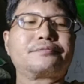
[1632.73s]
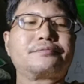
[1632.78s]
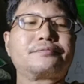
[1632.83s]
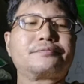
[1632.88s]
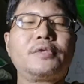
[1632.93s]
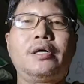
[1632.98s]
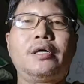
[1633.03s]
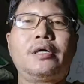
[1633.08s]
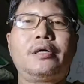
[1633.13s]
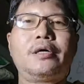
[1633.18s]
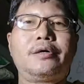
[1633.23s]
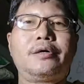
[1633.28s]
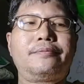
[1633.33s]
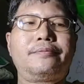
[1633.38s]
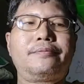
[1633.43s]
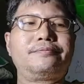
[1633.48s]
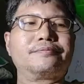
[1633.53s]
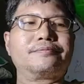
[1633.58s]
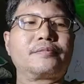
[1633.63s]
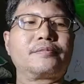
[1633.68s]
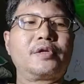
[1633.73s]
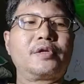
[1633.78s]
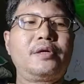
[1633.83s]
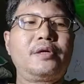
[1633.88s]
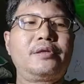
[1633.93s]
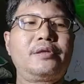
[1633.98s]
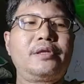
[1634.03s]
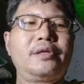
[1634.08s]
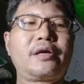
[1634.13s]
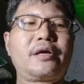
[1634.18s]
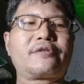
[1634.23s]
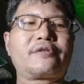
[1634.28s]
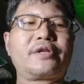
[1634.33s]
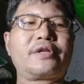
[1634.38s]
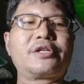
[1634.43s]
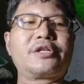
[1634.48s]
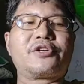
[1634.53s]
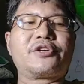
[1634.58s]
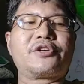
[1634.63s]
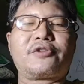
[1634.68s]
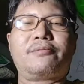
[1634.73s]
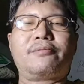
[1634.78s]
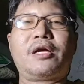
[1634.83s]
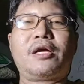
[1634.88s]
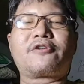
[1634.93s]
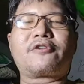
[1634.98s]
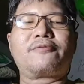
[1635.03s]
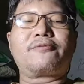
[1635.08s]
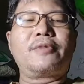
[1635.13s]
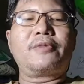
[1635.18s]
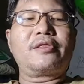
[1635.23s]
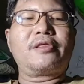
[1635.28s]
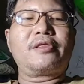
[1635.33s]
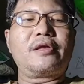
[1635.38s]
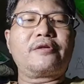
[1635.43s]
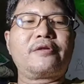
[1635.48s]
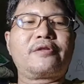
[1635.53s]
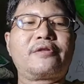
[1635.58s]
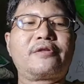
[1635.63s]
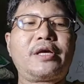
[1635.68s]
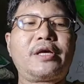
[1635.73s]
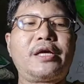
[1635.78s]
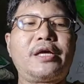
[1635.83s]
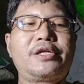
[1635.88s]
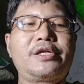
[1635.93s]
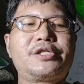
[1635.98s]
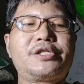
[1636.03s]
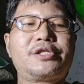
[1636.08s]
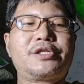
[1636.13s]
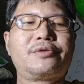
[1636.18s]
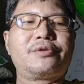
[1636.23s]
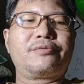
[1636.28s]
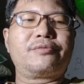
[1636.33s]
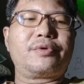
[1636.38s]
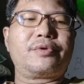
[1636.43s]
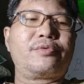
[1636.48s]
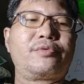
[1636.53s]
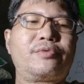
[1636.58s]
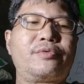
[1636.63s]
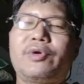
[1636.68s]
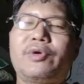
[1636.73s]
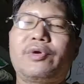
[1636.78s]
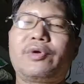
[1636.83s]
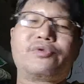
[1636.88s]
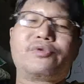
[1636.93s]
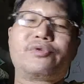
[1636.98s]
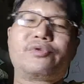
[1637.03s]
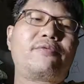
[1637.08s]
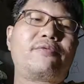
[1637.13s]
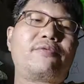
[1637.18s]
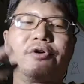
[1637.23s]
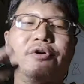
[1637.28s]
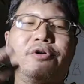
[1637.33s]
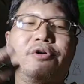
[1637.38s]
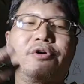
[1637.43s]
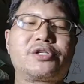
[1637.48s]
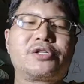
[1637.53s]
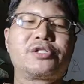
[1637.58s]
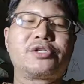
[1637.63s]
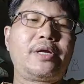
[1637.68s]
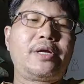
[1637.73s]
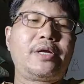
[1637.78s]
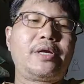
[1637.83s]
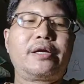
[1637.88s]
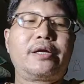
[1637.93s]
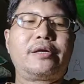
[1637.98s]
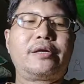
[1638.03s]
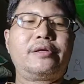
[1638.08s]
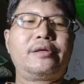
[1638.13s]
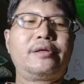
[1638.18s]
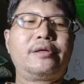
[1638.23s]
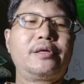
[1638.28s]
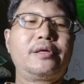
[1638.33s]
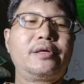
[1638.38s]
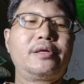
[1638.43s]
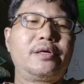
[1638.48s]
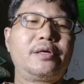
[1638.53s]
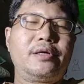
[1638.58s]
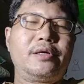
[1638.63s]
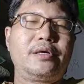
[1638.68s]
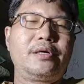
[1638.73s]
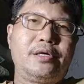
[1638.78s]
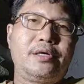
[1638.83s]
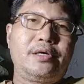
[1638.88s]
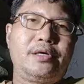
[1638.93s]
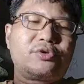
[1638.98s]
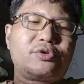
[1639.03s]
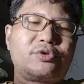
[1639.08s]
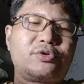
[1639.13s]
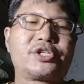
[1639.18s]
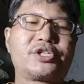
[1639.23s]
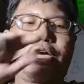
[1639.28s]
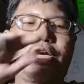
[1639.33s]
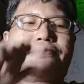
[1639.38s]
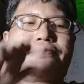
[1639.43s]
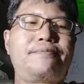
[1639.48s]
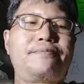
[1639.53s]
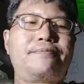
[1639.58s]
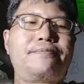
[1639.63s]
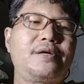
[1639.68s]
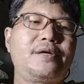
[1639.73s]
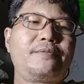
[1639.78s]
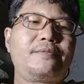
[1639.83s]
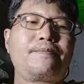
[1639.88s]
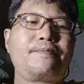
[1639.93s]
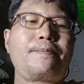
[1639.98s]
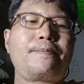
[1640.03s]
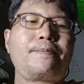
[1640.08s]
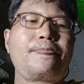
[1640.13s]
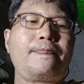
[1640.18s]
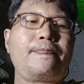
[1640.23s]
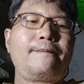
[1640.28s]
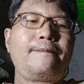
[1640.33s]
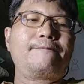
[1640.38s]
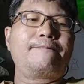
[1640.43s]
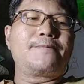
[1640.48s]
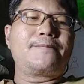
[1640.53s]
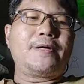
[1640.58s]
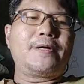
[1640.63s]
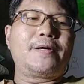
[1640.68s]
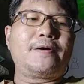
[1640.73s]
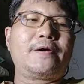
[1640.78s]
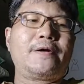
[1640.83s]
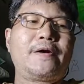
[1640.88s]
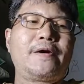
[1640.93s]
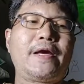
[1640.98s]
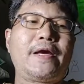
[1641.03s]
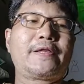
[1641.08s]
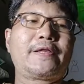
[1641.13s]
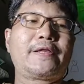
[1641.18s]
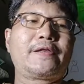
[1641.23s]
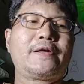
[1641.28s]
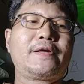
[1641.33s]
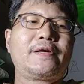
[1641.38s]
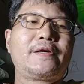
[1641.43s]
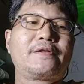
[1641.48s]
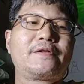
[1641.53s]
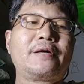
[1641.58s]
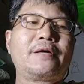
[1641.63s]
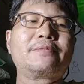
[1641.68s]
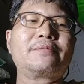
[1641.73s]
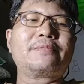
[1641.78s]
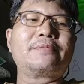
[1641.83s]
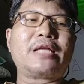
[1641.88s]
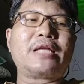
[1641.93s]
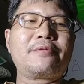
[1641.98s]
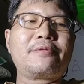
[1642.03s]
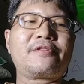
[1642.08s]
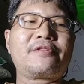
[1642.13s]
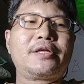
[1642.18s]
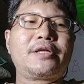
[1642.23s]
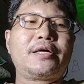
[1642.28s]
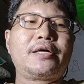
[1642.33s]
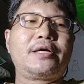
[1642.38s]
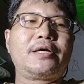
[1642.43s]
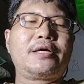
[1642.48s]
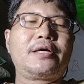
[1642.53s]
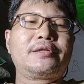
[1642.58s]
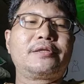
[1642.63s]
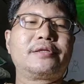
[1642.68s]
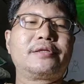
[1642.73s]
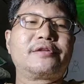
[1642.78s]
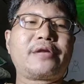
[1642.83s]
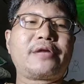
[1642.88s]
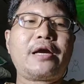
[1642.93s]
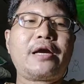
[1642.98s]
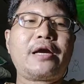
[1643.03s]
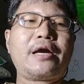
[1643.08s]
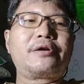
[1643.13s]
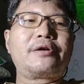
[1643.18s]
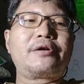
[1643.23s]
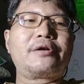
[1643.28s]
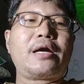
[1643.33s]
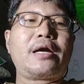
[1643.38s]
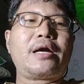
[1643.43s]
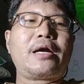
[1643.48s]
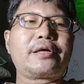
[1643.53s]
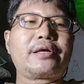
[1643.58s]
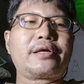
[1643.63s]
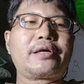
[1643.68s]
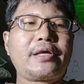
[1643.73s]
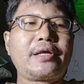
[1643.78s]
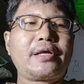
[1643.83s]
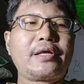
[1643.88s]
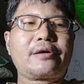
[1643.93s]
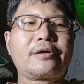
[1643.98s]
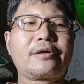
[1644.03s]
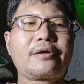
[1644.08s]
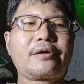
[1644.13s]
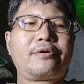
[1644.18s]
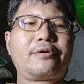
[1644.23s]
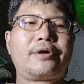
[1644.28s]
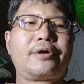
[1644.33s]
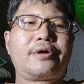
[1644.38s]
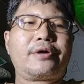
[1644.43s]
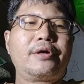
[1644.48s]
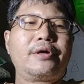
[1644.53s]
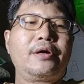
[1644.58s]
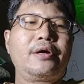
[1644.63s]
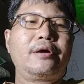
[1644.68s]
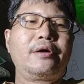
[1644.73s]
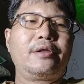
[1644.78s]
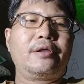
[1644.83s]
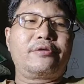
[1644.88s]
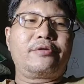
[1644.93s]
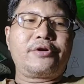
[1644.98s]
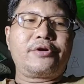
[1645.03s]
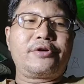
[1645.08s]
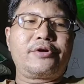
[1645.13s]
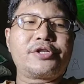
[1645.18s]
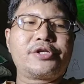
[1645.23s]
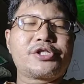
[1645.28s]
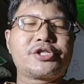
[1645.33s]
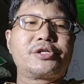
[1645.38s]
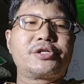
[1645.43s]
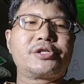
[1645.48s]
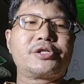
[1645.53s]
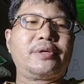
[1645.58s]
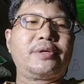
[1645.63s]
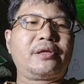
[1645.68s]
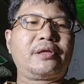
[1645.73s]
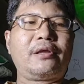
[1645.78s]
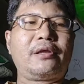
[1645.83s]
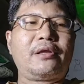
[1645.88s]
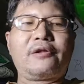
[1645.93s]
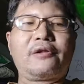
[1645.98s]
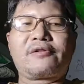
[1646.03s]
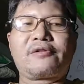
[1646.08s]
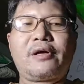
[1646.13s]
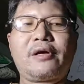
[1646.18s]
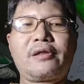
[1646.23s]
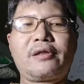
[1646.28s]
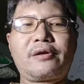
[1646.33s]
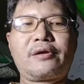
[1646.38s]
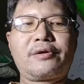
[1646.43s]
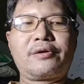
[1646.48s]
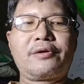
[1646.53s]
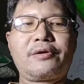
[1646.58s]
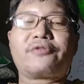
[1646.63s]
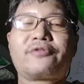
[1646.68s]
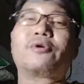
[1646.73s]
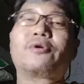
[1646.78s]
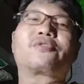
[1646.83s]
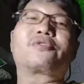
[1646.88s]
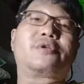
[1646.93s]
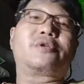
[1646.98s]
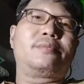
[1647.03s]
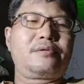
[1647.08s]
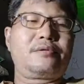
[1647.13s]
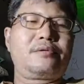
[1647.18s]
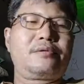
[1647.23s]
Um, Next stage is a blacksmithing stage, when you now forge the blade into shape. All right. Sometimes the designer, architect, or researcher, materials gatherer is also the.